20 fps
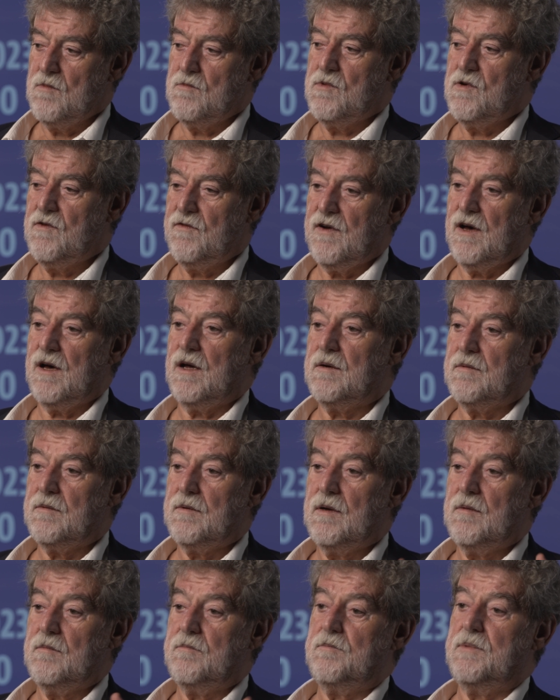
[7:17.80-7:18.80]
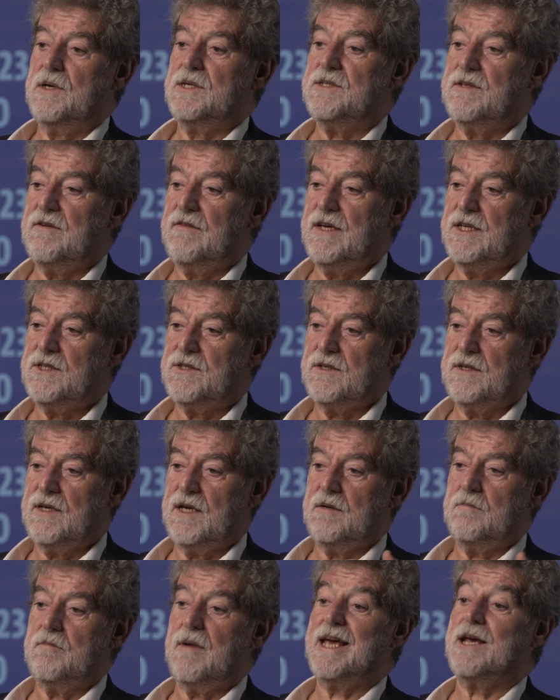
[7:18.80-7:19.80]
move on preservation
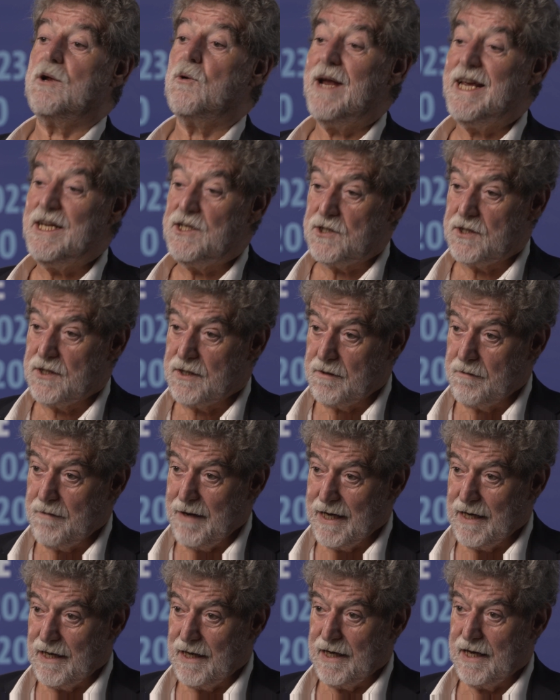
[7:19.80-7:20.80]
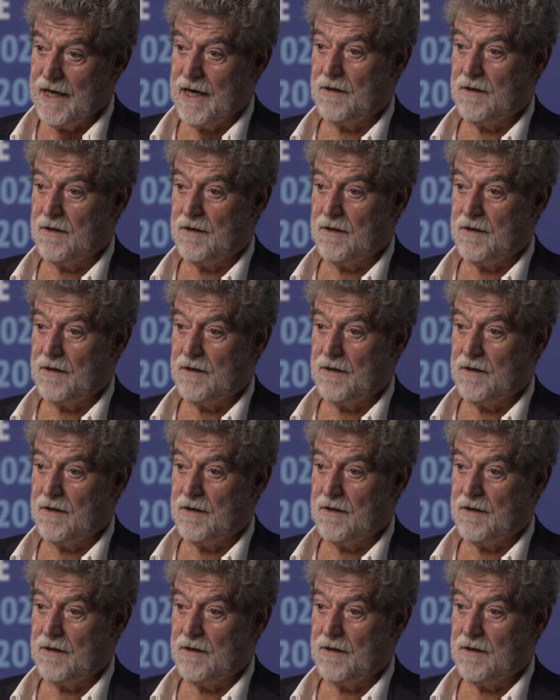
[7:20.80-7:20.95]
and migration mainly,